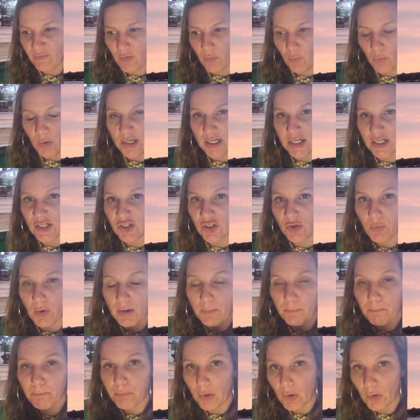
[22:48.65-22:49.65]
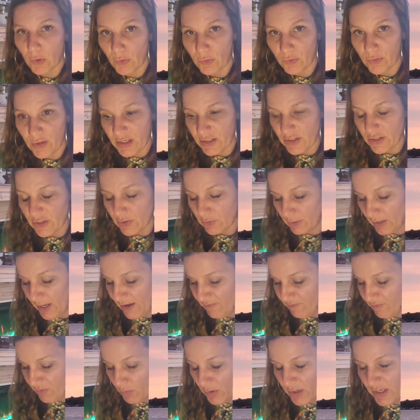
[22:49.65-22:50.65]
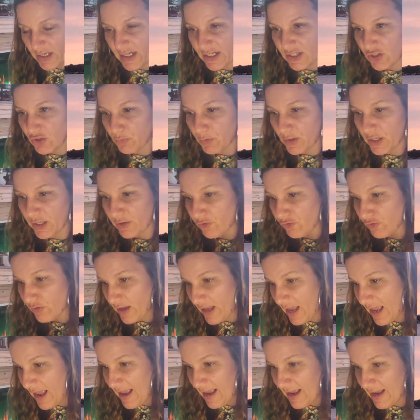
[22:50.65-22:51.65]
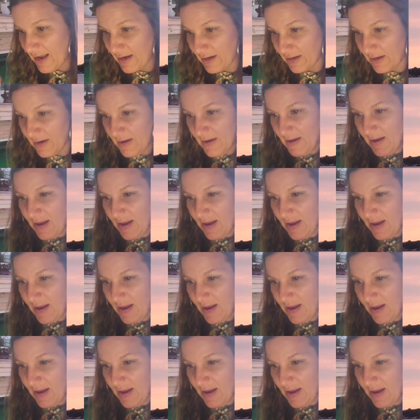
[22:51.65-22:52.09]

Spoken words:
and what it is you want to birth into your life, and what it is you want to create and